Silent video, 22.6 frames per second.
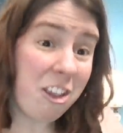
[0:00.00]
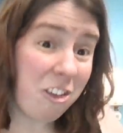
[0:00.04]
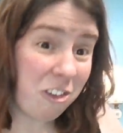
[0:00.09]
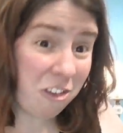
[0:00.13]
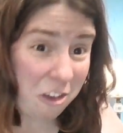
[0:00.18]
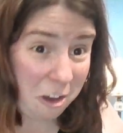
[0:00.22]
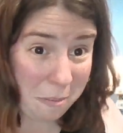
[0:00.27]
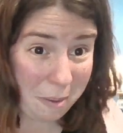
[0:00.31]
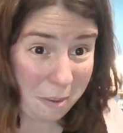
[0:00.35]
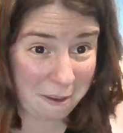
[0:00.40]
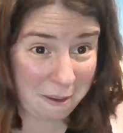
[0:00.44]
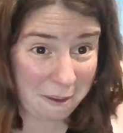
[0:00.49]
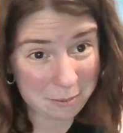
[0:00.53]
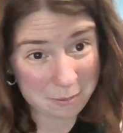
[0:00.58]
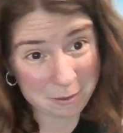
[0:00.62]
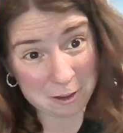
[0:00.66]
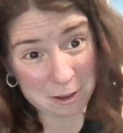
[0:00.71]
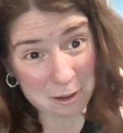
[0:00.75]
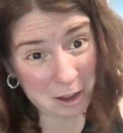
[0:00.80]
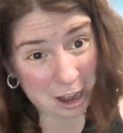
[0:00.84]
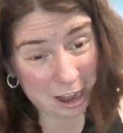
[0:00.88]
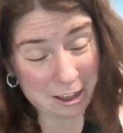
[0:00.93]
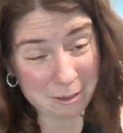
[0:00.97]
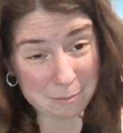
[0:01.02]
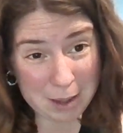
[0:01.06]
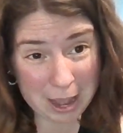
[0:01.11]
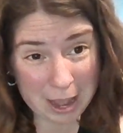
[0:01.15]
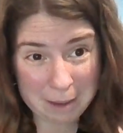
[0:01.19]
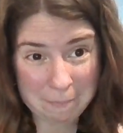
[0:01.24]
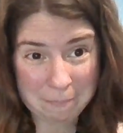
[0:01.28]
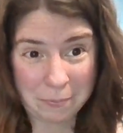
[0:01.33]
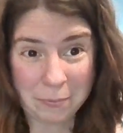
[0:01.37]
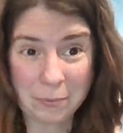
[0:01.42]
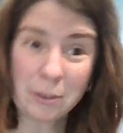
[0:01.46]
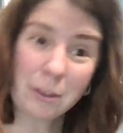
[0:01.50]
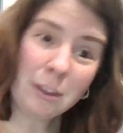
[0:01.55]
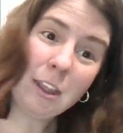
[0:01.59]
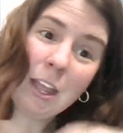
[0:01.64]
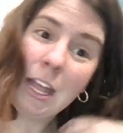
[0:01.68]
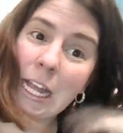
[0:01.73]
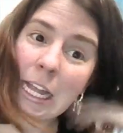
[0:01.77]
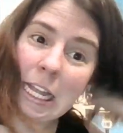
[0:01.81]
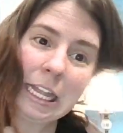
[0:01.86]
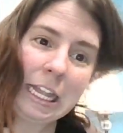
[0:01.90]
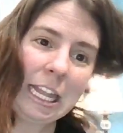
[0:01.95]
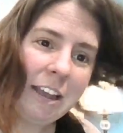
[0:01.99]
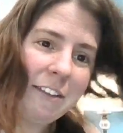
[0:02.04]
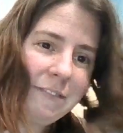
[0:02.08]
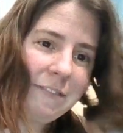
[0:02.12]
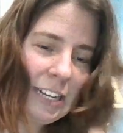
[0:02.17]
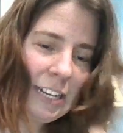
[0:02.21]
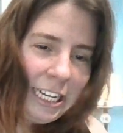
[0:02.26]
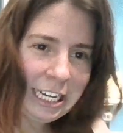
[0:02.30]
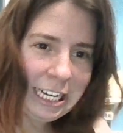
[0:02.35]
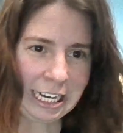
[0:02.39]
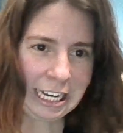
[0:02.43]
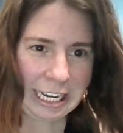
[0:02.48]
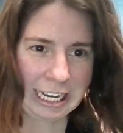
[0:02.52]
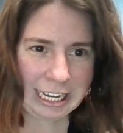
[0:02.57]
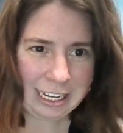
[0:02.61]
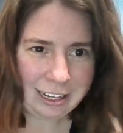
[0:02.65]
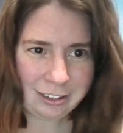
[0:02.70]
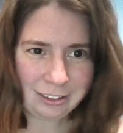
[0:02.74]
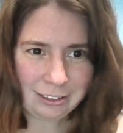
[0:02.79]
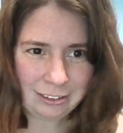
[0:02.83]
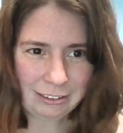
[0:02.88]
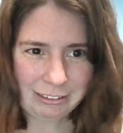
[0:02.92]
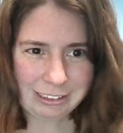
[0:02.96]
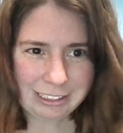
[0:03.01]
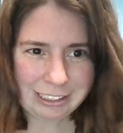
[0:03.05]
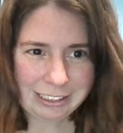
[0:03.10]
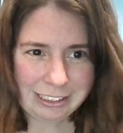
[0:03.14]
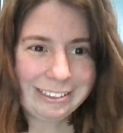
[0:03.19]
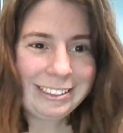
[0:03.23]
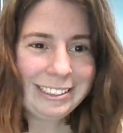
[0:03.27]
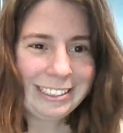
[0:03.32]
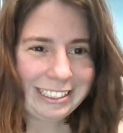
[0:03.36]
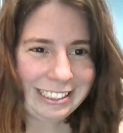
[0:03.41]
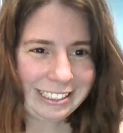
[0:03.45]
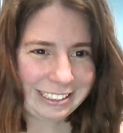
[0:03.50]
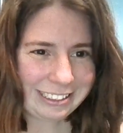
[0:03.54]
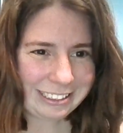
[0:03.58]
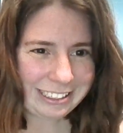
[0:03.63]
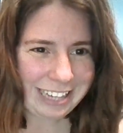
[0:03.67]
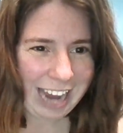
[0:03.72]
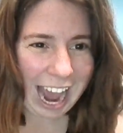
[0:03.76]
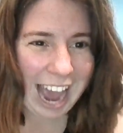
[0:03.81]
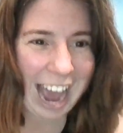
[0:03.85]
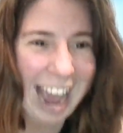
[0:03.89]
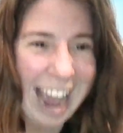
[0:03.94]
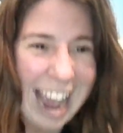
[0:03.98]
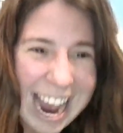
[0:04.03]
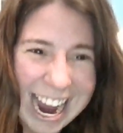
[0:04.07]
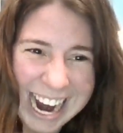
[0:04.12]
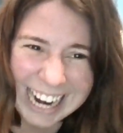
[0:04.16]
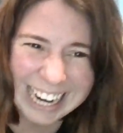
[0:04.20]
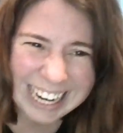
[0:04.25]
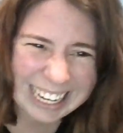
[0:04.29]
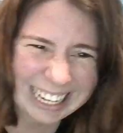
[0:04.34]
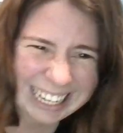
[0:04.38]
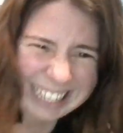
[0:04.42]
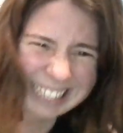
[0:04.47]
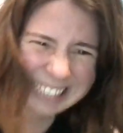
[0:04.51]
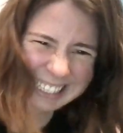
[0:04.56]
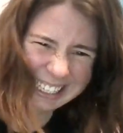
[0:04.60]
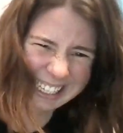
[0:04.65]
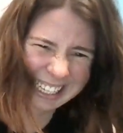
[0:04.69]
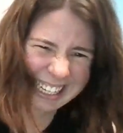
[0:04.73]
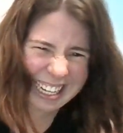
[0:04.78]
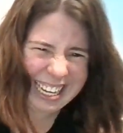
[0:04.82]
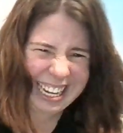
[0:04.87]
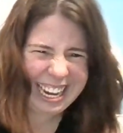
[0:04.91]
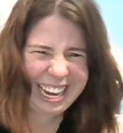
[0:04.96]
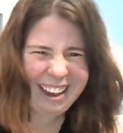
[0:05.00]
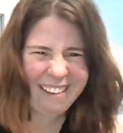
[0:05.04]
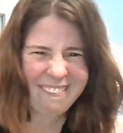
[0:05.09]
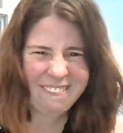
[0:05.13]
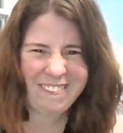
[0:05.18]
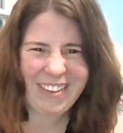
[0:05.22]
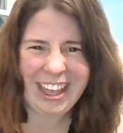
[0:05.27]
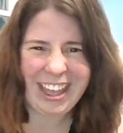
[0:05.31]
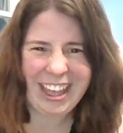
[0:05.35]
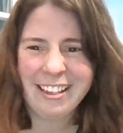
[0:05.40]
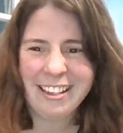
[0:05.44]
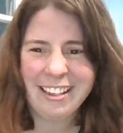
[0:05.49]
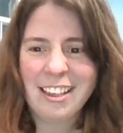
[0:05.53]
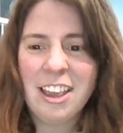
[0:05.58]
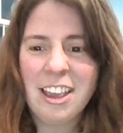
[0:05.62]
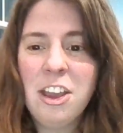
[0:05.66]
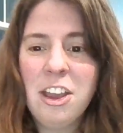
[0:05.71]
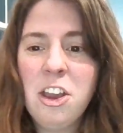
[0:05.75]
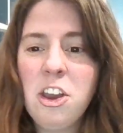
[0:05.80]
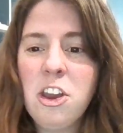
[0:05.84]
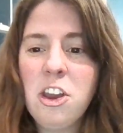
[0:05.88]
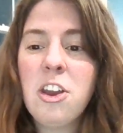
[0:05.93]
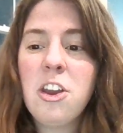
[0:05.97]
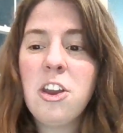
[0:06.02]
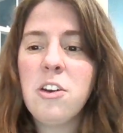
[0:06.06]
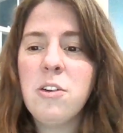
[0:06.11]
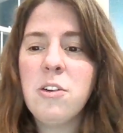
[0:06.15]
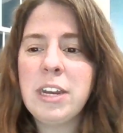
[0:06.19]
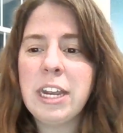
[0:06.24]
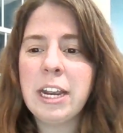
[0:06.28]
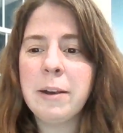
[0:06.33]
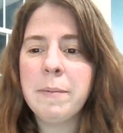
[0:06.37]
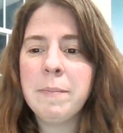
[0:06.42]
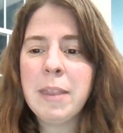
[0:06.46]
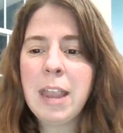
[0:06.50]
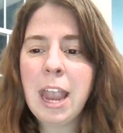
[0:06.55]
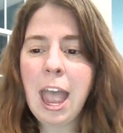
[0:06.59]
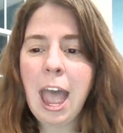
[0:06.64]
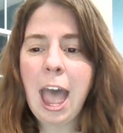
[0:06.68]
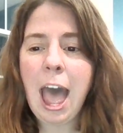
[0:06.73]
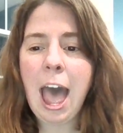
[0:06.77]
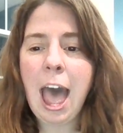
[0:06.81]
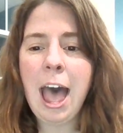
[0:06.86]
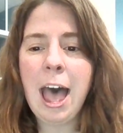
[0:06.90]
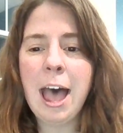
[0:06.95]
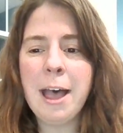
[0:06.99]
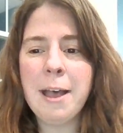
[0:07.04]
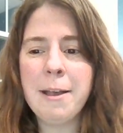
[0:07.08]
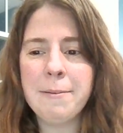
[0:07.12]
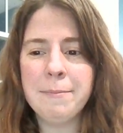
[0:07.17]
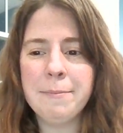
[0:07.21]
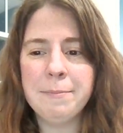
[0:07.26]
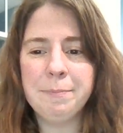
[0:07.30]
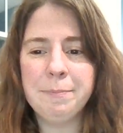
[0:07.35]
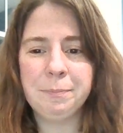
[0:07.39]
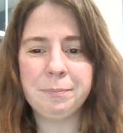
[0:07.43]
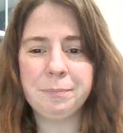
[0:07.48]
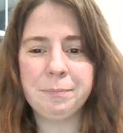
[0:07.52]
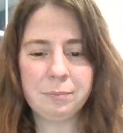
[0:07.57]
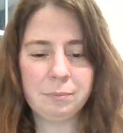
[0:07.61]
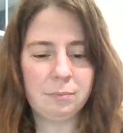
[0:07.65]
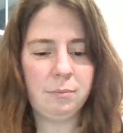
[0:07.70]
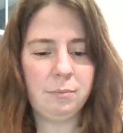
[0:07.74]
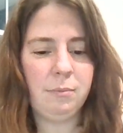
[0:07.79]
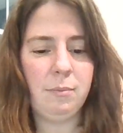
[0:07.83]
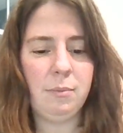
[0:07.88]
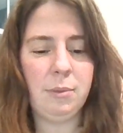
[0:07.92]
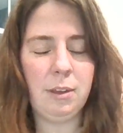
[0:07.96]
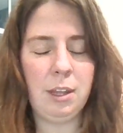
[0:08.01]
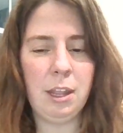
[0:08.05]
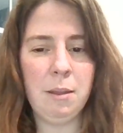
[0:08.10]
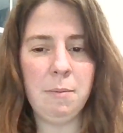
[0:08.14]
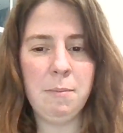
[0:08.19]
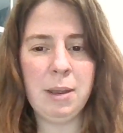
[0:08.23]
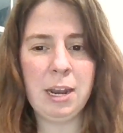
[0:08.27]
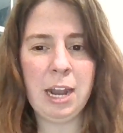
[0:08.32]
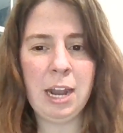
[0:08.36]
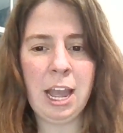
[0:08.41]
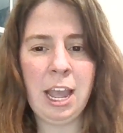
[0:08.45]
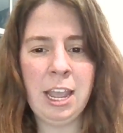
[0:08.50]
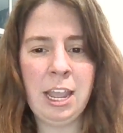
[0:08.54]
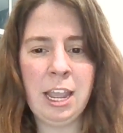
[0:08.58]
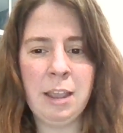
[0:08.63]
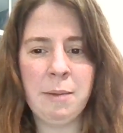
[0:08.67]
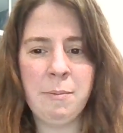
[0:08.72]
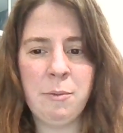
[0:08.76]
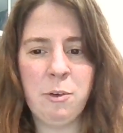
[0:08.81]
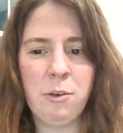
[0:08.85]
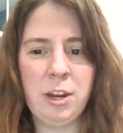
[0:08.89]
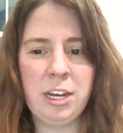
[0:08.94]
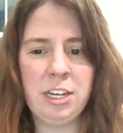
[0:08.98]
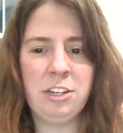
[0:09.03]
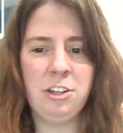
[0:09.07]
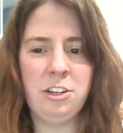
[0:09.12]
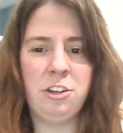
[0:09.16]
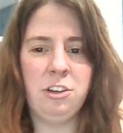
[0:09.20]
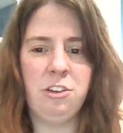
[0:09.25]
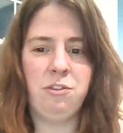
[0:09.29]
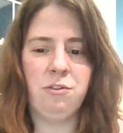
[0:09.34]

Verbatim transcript: show my, you guys my lovely tired looking face. Oh dear. But I am going to